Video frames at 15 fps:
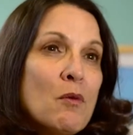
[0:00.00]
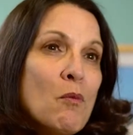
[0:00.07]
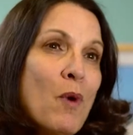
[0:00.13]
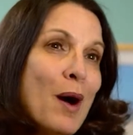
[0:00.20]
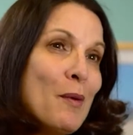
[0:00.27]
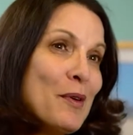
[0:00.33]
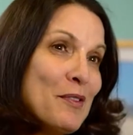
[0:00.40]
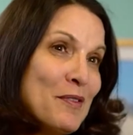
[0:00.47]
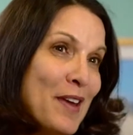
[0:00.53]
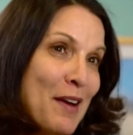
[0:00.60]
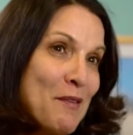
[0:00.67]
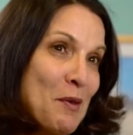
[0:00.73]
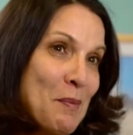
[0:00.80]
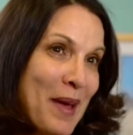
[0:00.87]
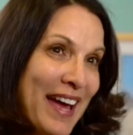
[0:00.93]
While we've
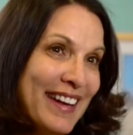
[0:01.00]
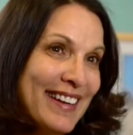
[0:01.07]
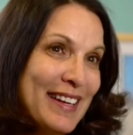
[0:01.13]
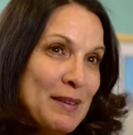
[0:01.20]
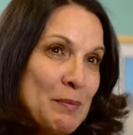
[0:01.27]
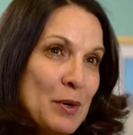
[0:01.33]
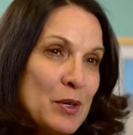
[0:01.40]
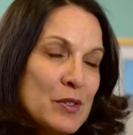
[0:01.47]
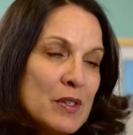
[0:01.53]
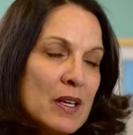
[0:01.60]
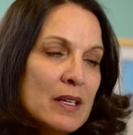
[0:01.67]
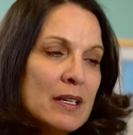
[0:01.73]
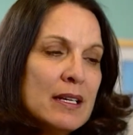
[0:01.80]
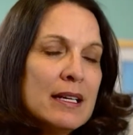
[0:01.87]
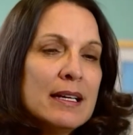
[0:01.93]
never met in person,
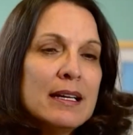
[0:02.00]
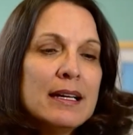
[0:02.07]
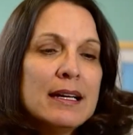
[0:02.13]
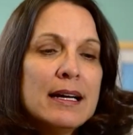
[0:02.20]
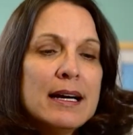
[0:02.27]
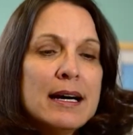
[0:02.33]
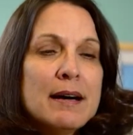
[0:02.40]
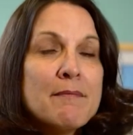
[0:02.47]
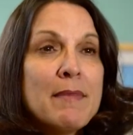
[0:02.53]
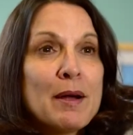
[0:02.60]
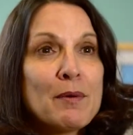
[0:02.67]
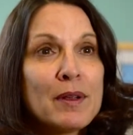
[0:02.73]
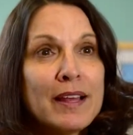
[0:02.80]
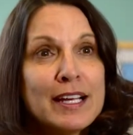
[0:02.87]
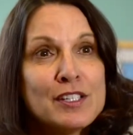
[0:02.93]
uh, my
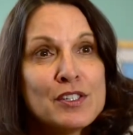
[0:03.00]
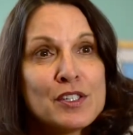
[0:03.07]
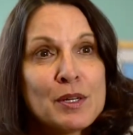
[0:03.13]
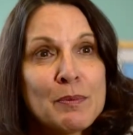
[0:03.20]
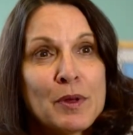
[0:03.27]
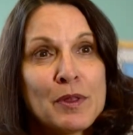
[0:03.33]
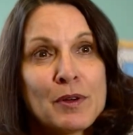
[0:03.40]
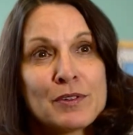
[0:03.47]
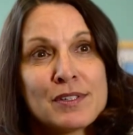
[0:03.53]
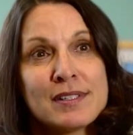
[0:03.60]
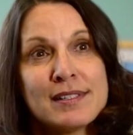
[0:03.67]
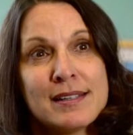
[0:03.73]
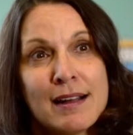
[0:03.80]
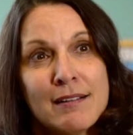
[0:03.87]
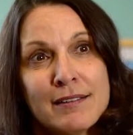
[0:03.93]
relationship with her
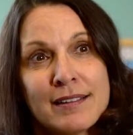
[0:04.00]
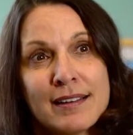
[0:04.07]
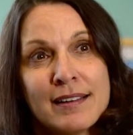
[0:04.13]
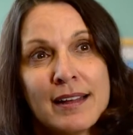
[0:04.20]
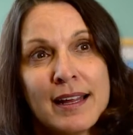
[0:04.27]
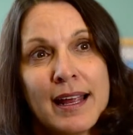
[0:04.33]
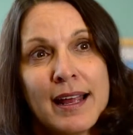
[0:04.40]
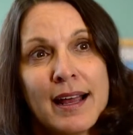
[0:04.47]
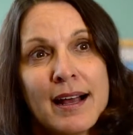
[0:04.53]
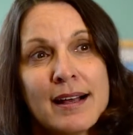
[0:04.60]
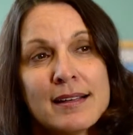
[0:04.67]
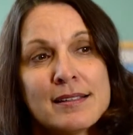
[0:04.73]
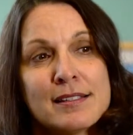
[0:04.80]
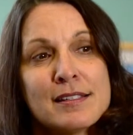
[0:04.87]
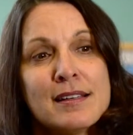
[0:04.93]
started
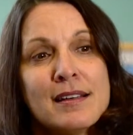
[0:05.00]
as